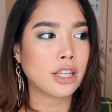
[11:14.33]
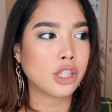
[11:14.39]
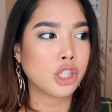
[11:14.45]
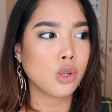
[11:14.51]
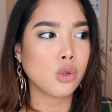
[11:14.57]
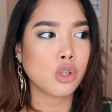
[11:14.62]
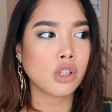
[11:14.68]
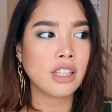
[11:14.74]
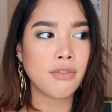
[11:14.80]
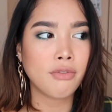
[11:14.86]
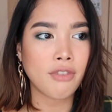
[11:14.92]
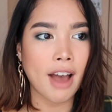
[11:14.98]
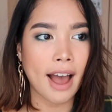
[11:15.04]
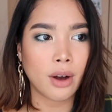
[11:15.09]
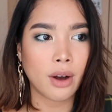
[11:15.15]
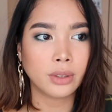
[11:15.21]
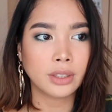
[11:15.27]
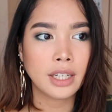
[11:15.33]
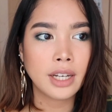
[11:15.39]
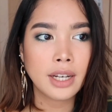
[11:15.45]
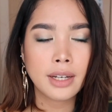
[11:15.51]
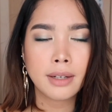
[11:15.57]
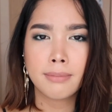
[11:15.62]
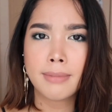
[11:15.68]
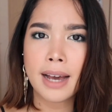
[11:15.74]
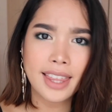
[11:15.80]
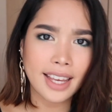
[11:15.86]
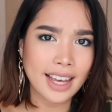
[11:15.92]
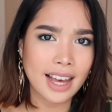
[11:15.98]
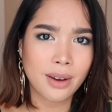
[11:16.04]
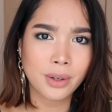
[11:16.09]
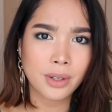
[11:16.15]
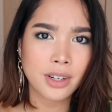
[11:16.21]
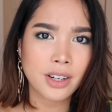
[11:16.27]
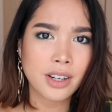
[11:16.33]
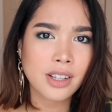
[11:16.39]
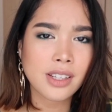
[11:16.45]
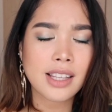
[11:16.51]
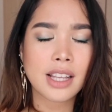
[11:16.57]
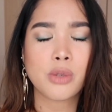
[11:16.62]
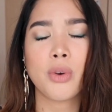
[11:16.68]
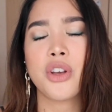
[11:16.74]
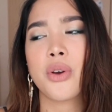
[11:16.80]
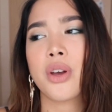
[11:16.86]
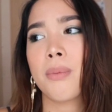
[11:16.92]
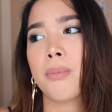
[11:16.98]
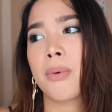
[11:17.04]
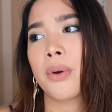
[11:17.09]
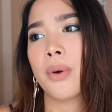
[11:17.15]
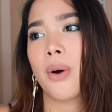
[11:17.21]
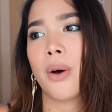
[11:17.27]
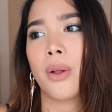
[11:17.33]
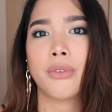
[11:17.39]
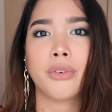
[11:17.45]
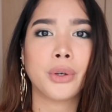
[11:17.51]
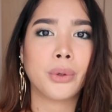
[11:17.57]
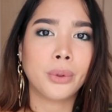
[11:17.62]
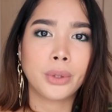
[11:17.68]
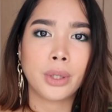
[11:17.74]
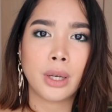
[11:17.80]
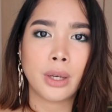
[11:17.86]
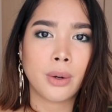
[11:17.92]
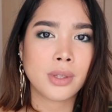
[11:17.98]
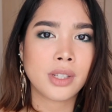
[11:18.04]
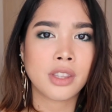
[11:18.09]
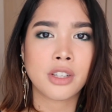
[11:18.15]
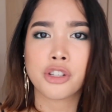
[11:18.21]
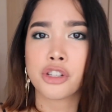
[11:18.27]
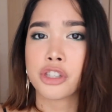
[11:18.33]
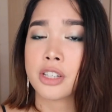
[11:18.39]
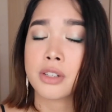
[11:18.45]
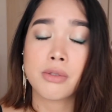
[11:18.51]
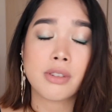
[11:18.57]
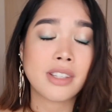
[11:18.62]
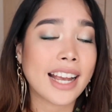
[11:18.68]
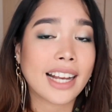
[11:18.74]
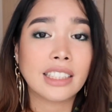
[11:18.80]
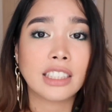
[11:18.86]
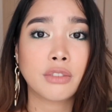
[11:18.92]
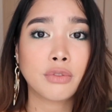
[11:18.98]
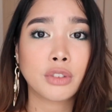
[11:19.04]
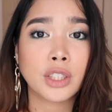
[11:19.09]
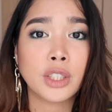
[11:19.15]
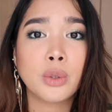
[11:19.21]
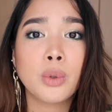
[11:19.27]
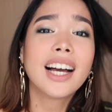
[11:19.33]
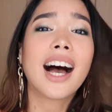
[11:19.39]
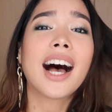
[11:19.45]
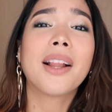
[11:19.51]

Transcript: It's usually found by the counters. That's where you can put all of your old clothes and they're just gonna recycle it for you.